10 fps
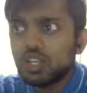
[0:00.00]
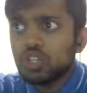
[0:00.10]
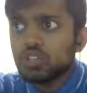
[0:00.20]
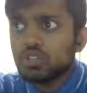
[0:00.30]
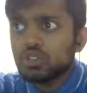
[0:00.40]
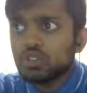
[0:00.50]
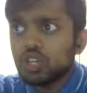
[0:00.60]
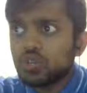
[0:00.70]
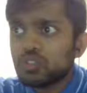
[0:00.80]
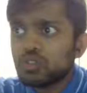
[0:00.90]
So it
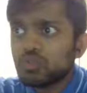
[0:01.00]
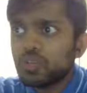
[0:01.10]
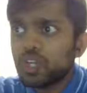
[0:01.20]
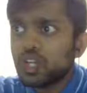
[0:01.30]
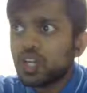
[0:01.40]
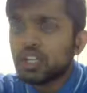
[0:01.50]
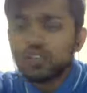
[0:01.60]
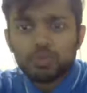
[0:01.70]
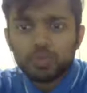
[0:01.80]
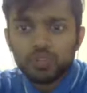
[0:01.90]
was a pretty negative
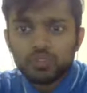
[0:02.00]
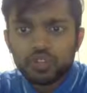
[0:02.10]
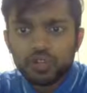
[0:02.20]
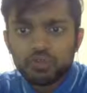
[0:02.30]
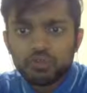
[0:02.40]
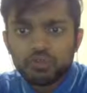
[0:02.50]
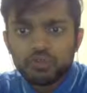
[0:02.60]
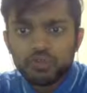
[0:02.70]
approach from